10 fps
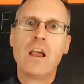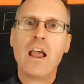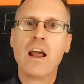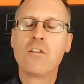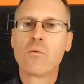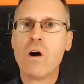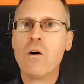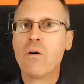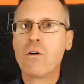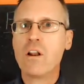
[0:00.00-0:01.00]
and the
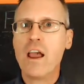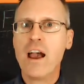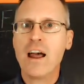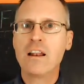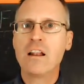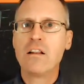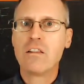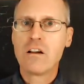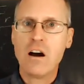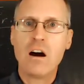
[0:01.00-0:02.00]
road, and the
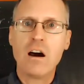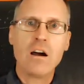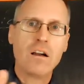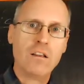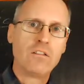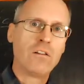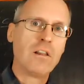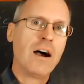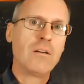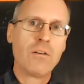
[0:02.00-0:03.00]
car is
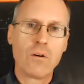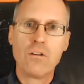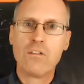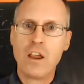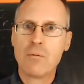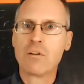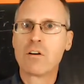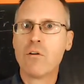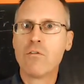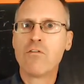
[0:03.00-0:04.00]
allowed or is able to
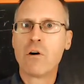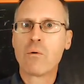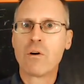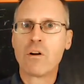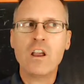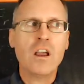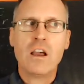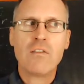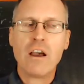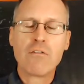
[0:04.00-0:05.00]
go forward.
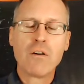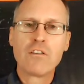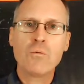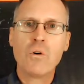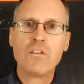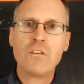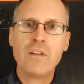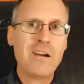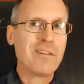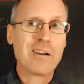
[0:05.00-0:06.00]
If that friction wasn't
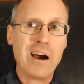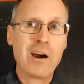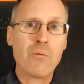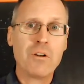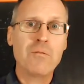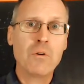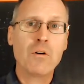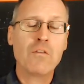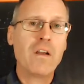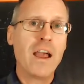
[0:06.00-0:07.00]
there, the car wouldn't
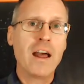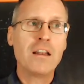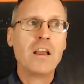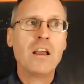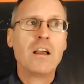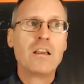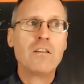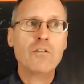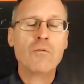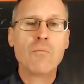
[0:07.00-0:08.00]
move. And
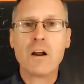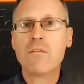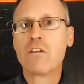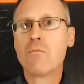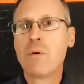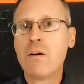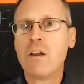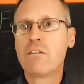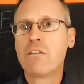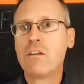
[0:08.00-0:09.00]
you might have
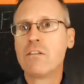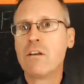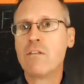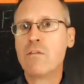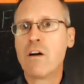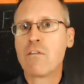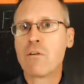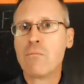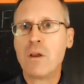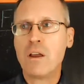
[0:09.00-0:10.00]
experienced this if you've ever
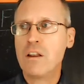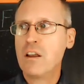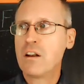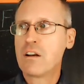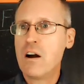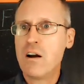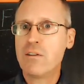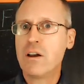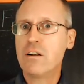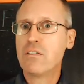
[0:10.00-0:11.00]
been in a car
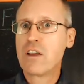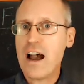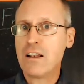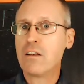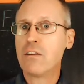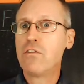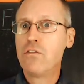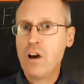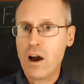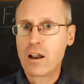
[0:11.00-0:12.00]
that has gotten
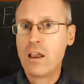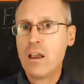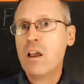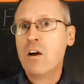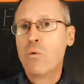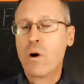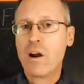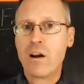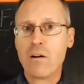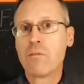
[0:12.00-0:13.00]
stuck,
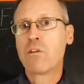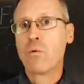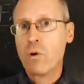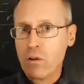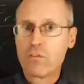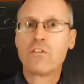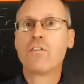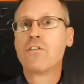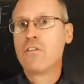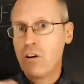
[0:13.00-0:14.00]
where the wheels
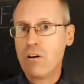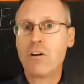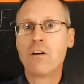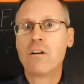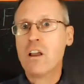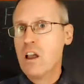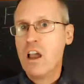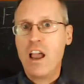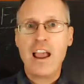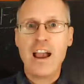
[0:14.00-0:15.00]
just turn
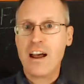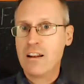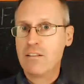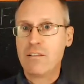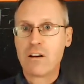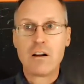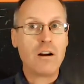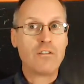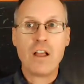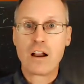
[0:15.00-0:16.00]
and the
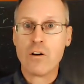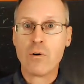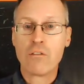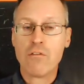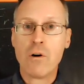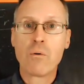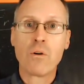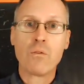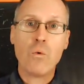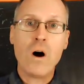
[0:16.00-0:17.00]
car's not going
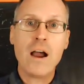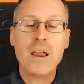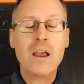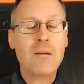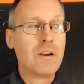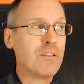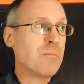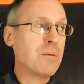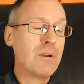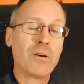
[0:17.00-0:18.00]
forward. Why? Because
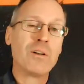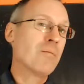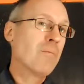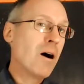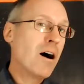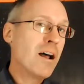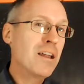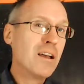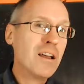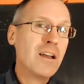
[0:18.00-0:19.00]
maybe you're in the
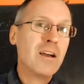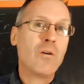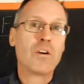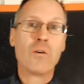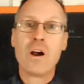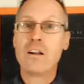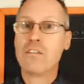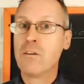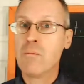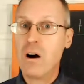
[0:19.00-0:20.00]
mud or you're on
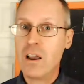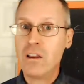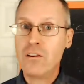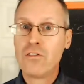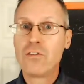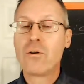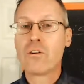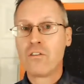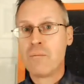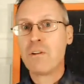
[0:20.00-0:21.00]
some ice or
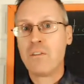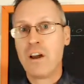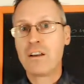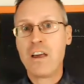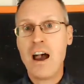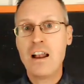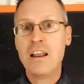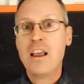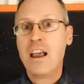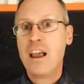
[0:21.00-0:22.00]
something like that,
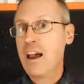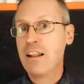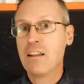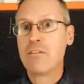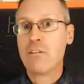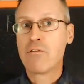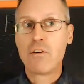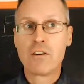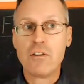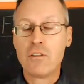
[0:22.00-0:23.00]
and the
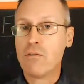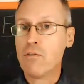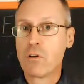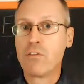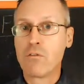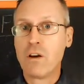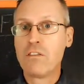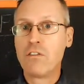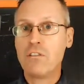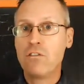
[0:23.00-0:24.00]
friction, the force of
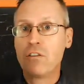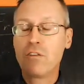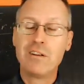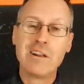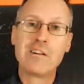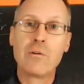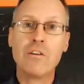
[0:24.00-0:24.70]
friction, it didn't go to